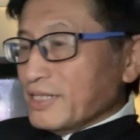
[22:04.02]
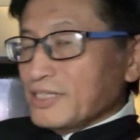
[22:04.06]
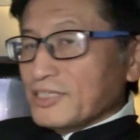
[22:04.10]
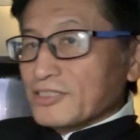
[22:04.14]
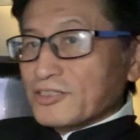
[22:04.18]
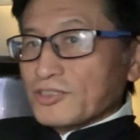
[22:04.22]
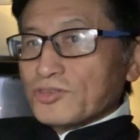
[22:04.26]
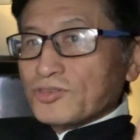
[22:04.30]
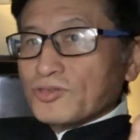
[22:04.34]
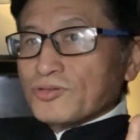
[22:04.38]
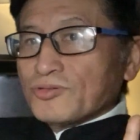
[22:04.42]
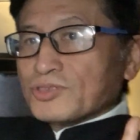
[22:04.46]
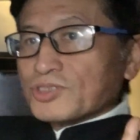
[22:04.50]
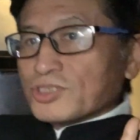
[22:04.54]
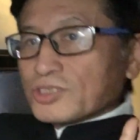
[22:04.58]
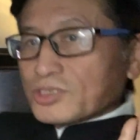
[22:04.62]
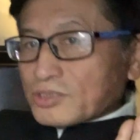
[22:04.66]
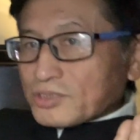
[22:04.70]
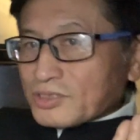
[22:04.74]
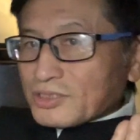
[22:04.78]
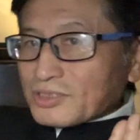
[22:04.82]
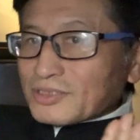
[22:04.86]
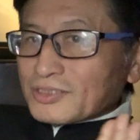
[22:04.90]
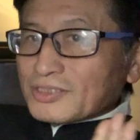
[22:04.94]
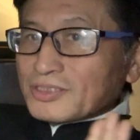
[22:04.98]
need to do just
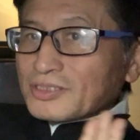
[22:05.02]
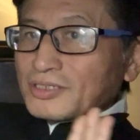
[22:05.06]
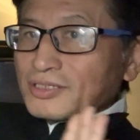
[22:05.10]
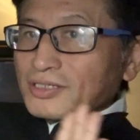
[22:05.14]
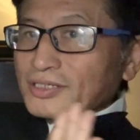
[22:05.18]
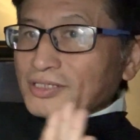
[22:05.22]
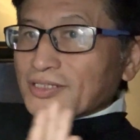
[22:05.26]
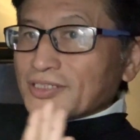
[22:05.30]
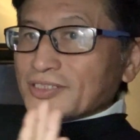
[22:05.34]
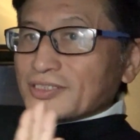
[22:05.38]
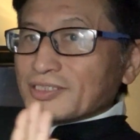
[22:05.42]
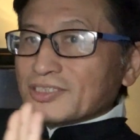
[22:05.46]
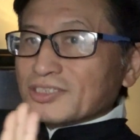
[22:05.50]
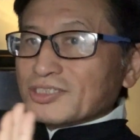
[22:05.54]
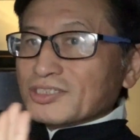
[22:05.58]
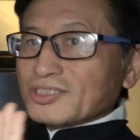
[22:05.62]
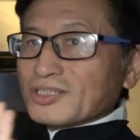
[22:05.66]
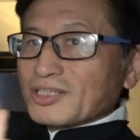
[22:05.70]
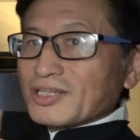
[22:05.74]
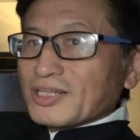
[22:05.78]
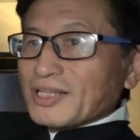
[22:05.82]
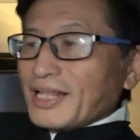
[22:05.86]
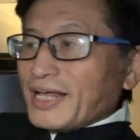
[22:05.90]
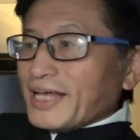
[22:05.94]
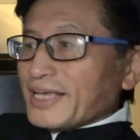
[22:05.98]

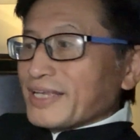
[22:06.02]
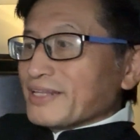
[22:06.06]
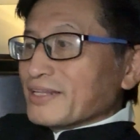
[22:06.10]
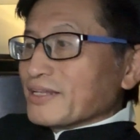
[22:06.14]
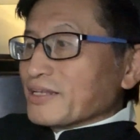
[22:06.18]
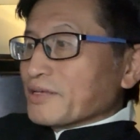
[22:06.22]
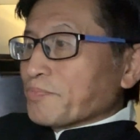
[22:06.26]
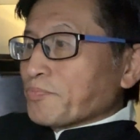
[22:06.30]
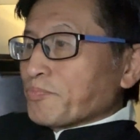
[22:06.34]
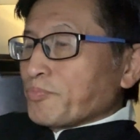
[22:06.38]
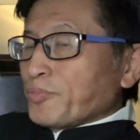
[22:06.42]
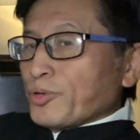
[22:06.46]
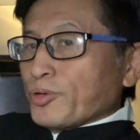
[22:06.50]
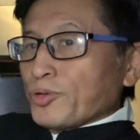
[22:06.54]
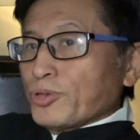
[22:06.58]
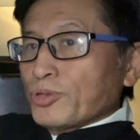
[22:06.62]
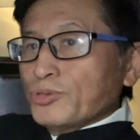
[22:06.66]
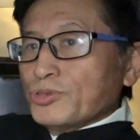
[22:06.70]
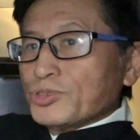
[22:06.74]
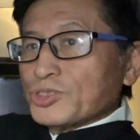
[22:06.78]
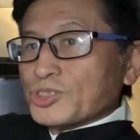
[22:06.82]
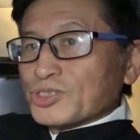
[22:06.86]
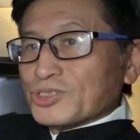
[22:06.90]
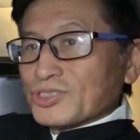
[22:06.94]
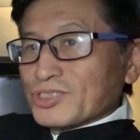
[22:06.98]
slightly
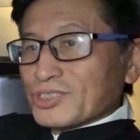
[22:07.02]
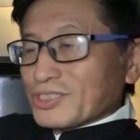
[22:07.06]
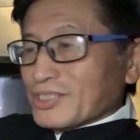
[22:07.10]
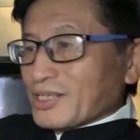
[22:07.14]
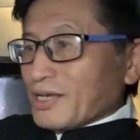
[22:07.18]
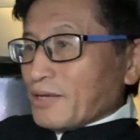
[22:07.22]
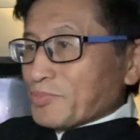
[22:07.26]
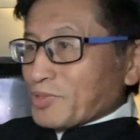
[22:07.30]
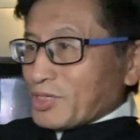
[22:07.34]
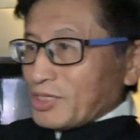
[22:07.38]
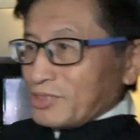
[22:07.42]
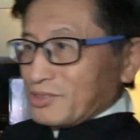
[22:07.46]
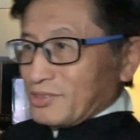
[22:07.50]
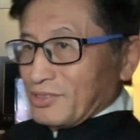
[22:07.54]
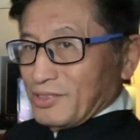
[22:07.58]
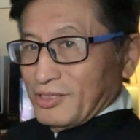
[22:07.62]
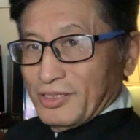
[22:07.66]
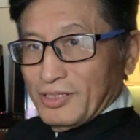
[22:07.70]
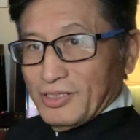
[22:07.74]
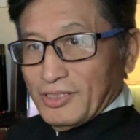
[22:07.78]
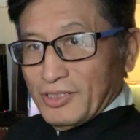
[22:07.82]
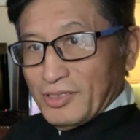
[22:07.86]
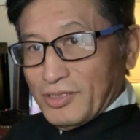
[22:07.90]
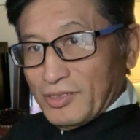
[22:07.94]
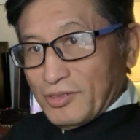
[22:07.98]
push this guy because
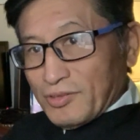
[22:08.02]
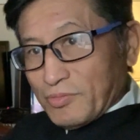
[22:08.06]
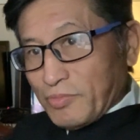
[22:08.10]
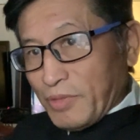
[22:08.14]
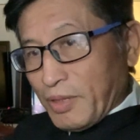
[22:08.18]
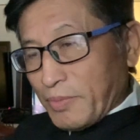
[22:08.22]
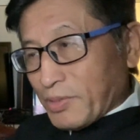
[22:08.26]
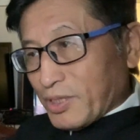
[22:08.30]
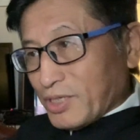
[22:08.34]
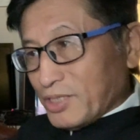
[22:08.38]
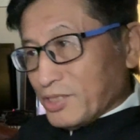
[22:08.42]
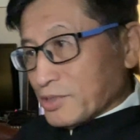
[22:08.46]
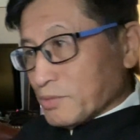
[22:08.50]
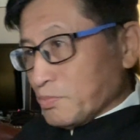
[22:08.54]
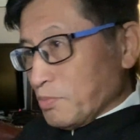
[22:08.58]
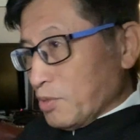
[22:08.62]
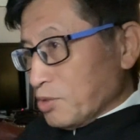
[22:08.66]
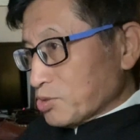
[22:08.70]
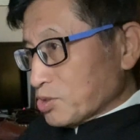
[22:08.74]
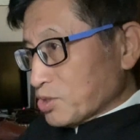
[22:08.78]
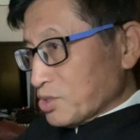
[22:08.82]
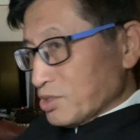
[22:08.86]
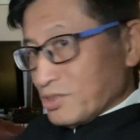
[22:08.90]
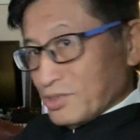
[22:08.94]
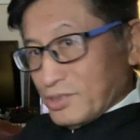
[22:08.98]
remember his
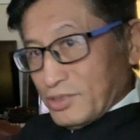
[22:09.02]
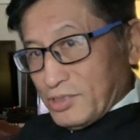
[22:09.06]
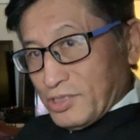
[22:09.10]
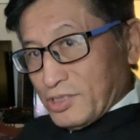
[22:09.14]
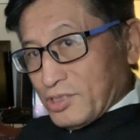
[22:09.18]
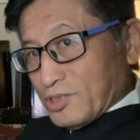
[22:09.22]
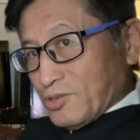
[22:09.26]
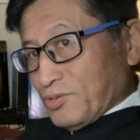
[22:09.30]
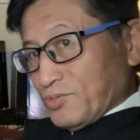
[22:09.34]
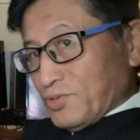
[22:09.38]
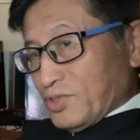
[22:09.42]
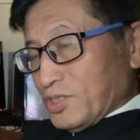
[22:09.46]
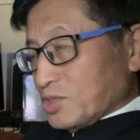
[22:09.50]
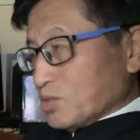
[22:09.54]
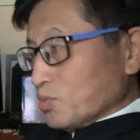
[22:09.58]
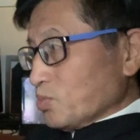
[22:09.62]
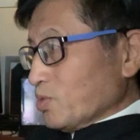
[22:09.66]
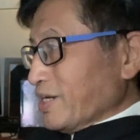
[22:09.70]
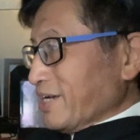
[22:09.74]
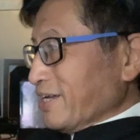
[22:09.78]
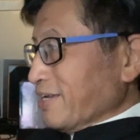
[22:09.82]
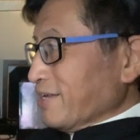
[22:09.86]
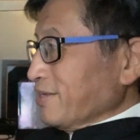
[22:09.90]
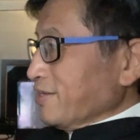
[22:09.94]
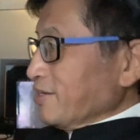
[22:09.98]
motion is going this
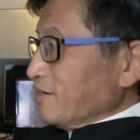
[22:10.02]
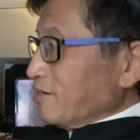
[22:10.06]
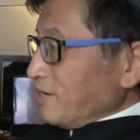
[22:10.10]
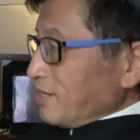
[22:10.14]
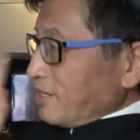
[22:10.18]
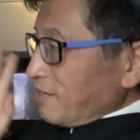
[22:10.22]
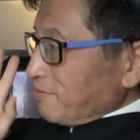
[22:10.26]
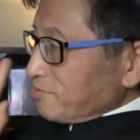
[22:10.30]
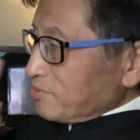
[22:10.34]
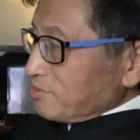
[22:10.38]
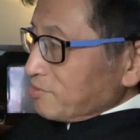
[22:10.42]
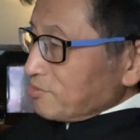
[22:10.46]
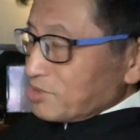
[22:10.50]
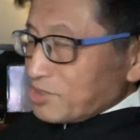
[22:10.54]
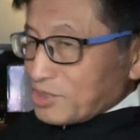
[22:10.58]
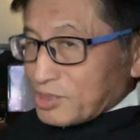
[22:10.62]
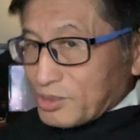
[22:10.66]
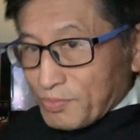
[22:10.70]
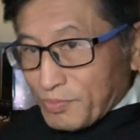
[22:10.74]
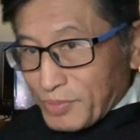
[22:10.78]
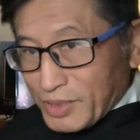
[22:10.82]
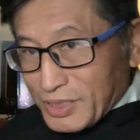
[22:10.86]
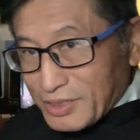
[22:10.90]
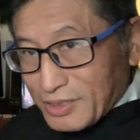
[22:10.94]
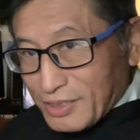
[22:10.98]
way. All I have to do is
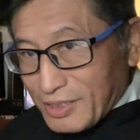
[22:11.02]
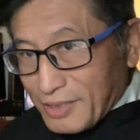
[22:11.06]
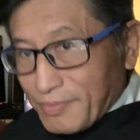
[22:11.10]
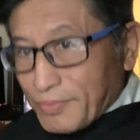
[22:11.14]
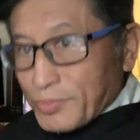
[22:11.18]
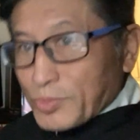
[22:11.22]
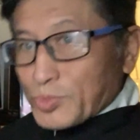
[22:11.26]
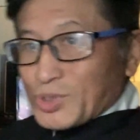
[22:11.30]
just basically